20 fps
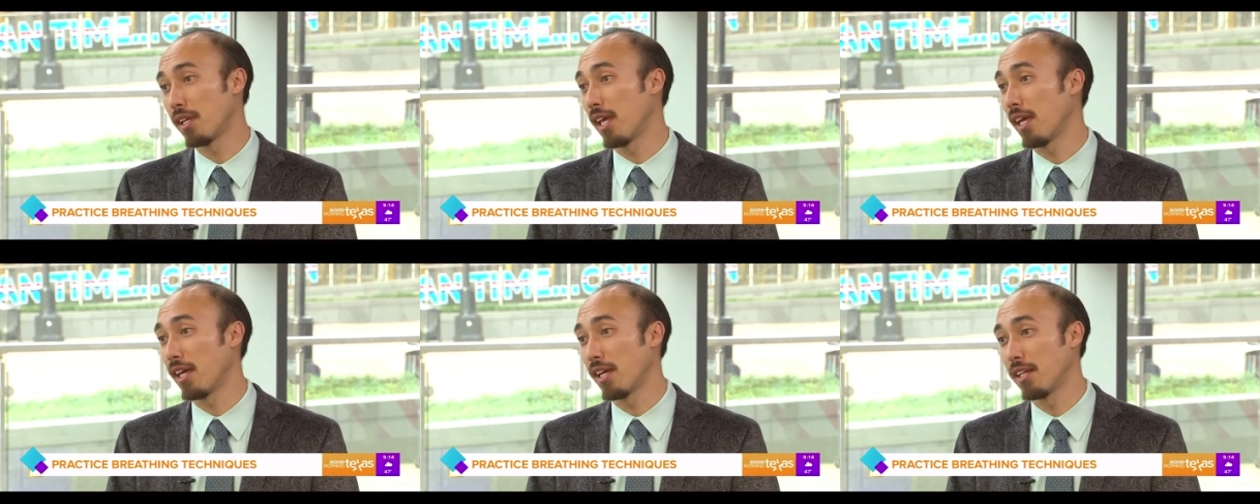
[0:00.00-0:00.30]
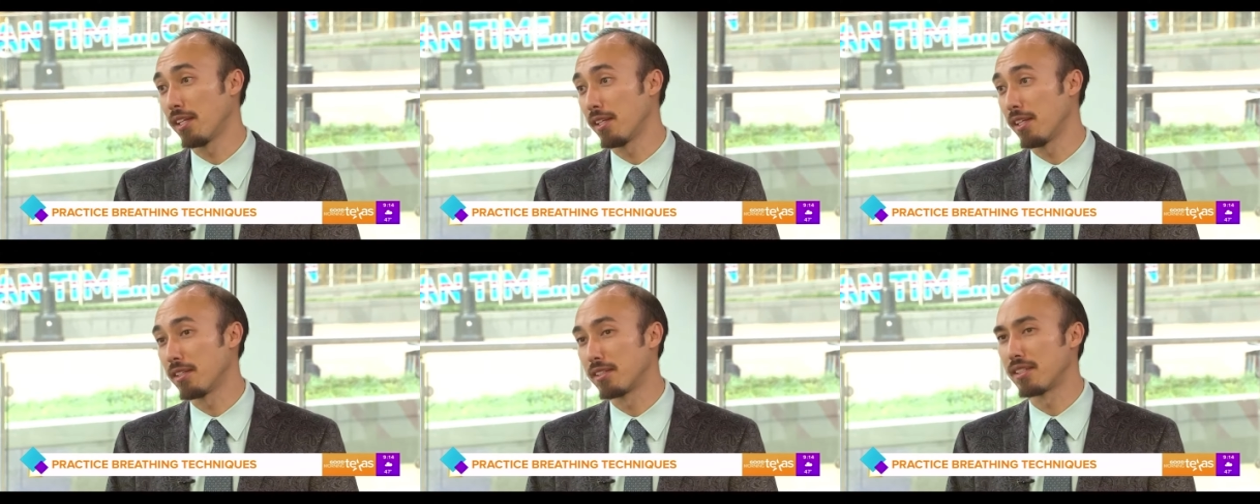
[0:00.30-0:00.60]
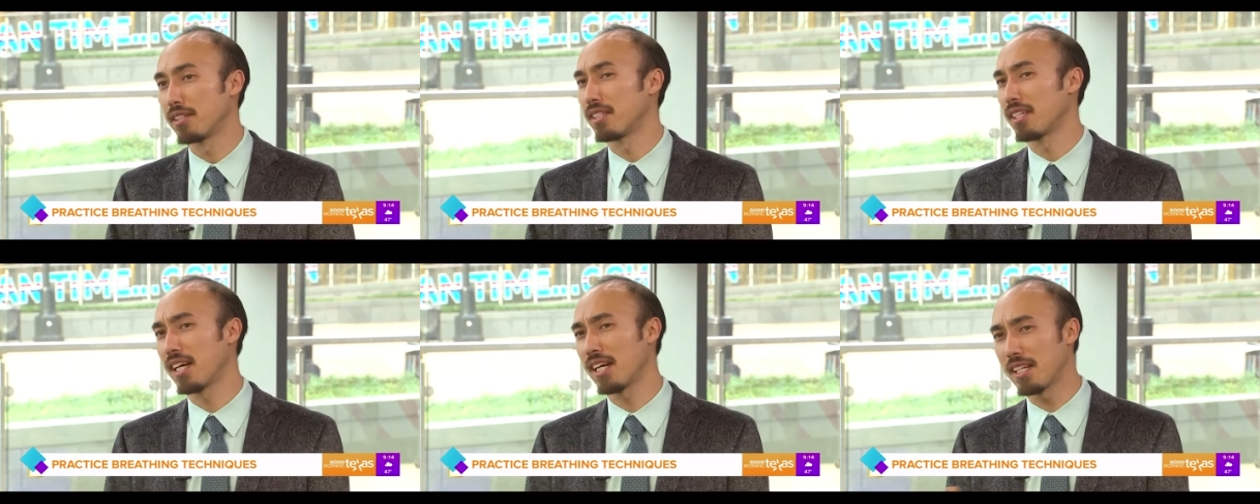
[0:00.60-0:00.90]
And it's,
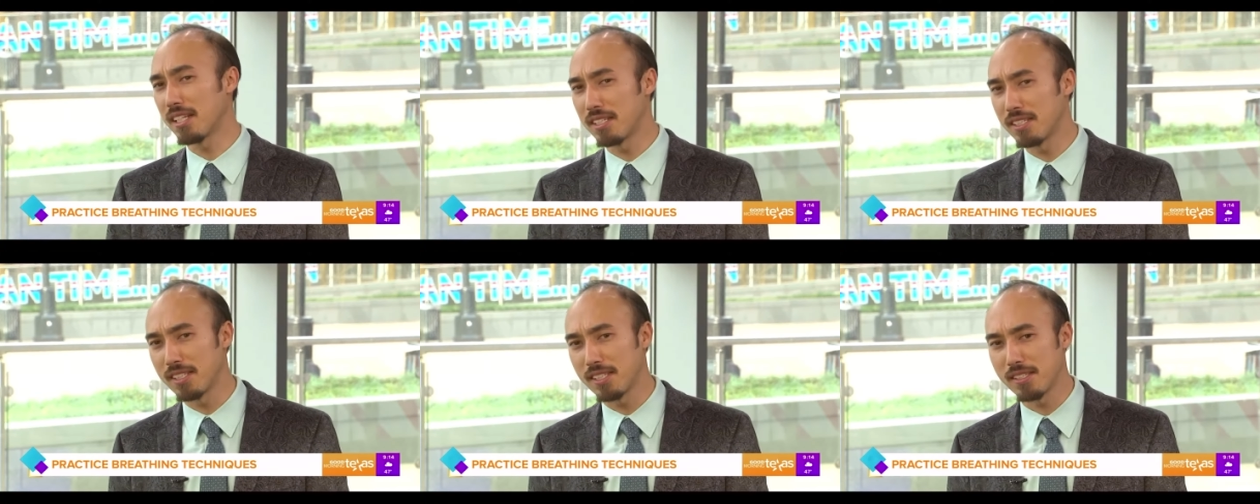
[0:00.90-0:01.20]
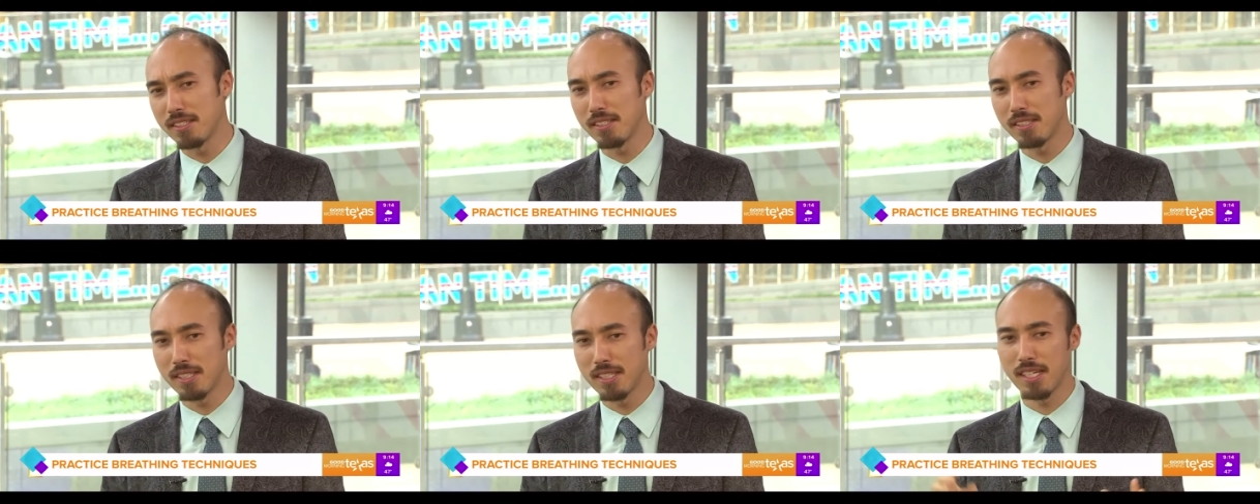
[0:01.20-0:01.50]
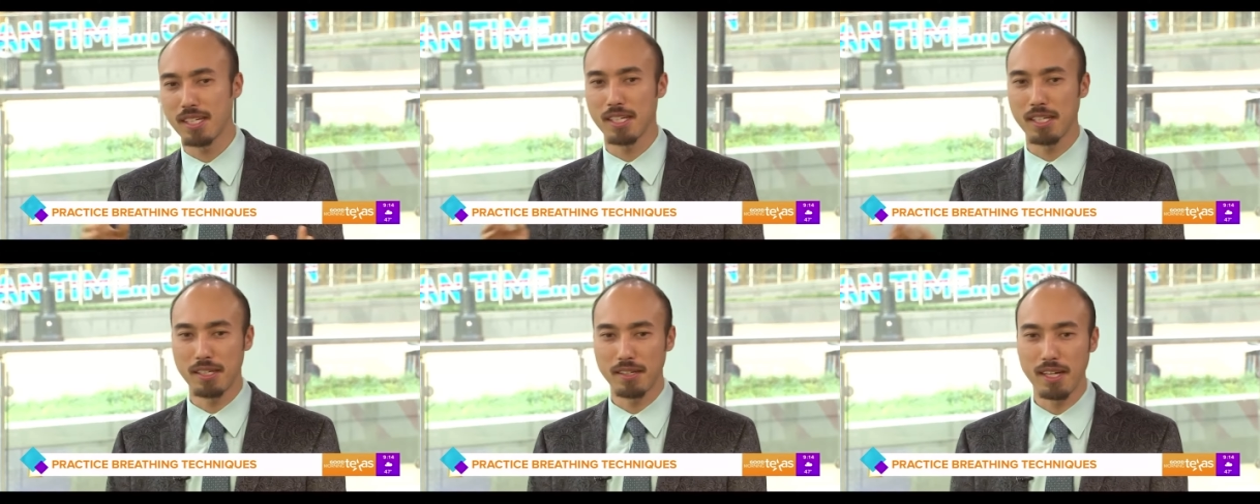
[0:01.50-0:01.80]
it's kind of silly, it's
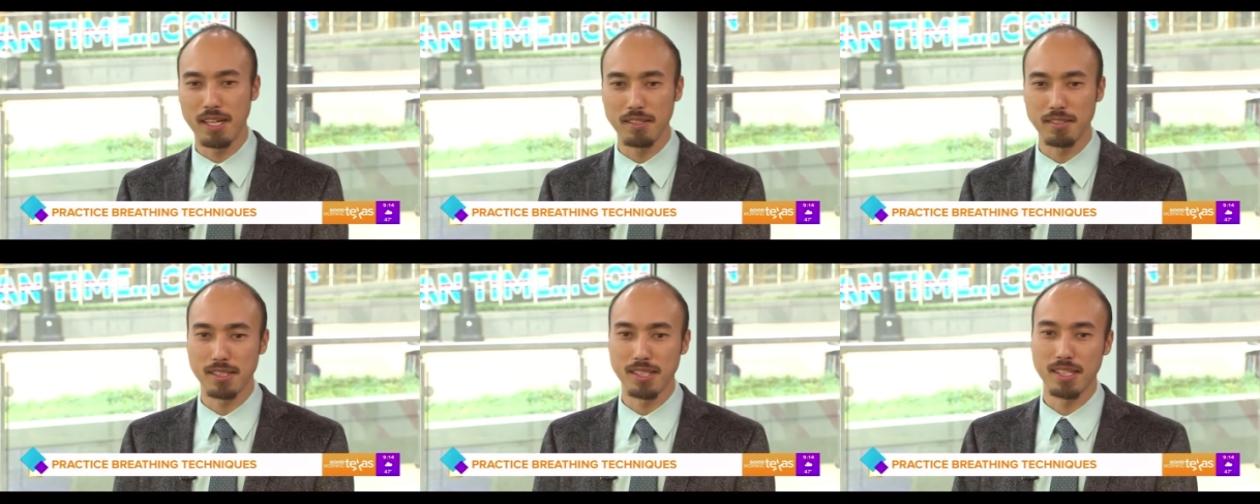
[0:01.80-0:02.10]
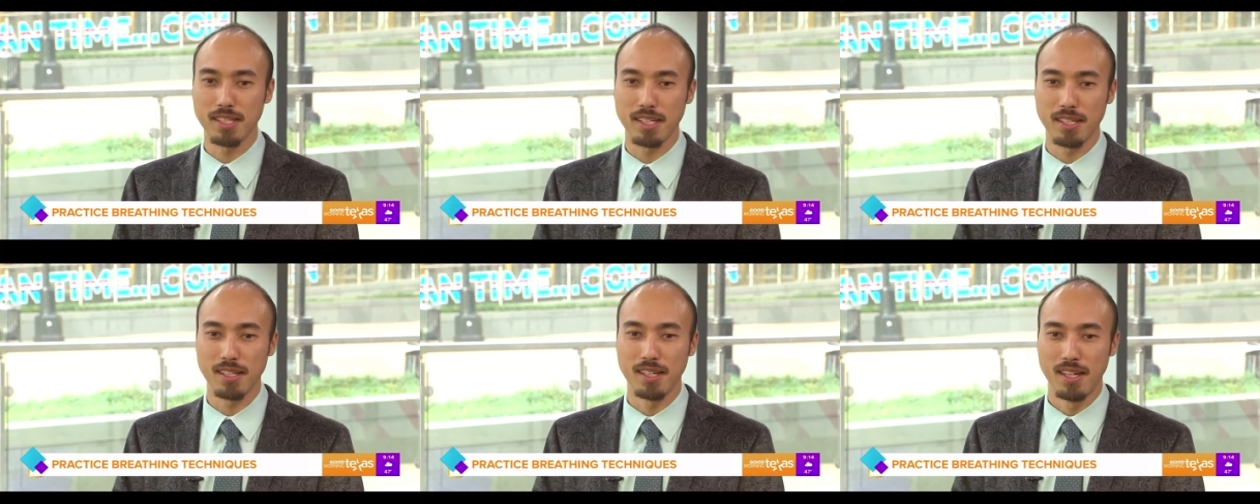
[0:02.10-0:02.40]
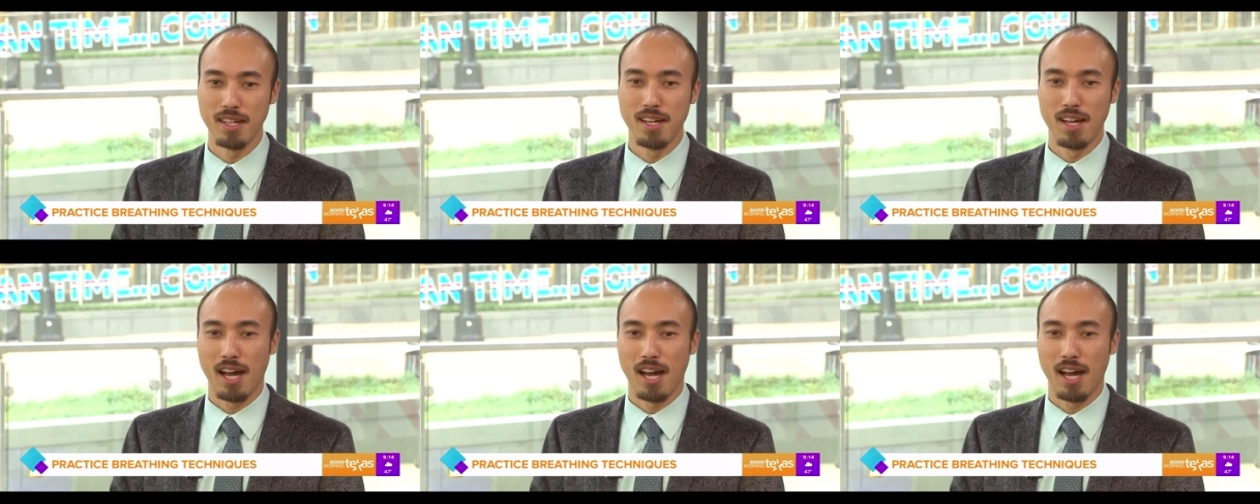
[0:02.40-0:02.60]
kind of crazy, and